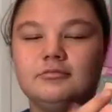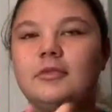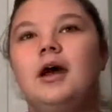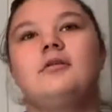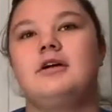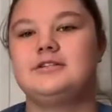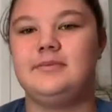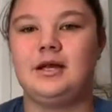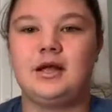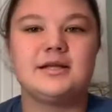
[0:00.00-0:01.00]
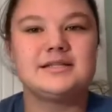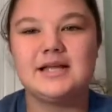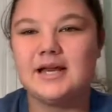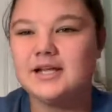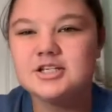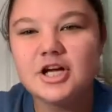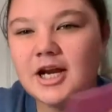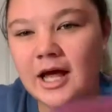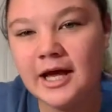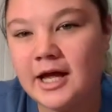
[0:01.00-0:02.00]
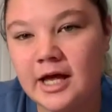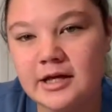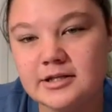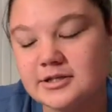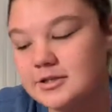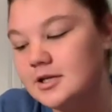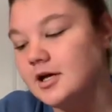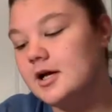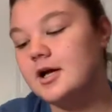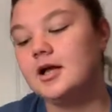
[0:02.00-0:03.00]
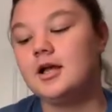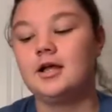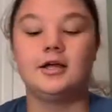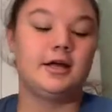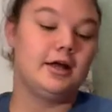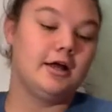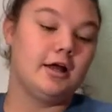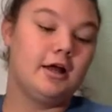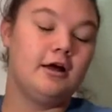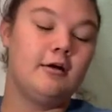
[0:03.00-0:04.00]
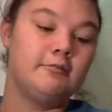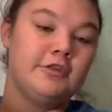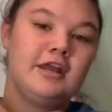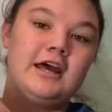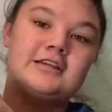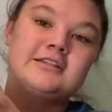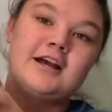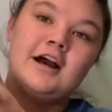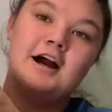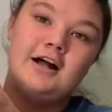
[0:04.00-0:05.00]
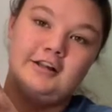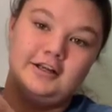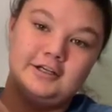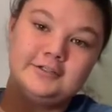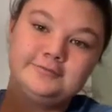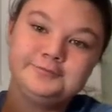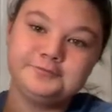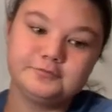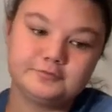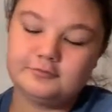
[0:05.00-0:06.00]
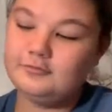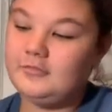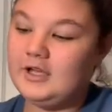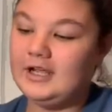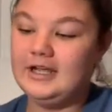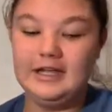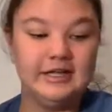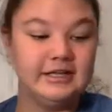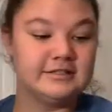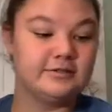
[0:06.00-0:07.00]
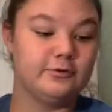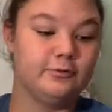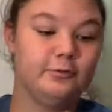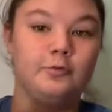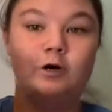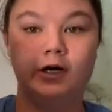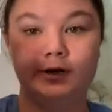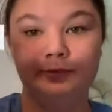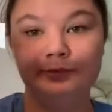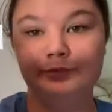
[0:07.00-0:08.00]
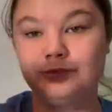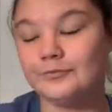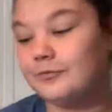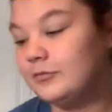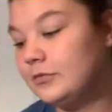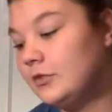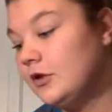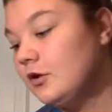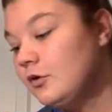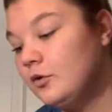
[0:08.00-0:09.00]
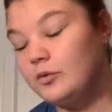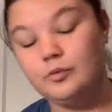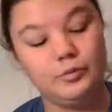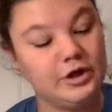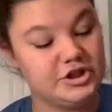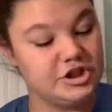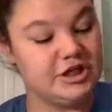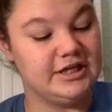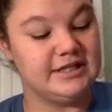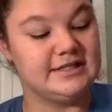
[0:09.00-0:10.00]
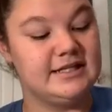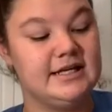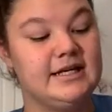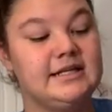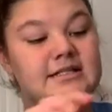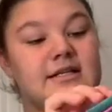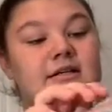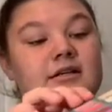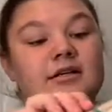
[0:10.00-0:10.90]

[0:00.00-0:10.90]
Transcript: how do I explain it? A setting shade, I guess. The next color is 1, which is this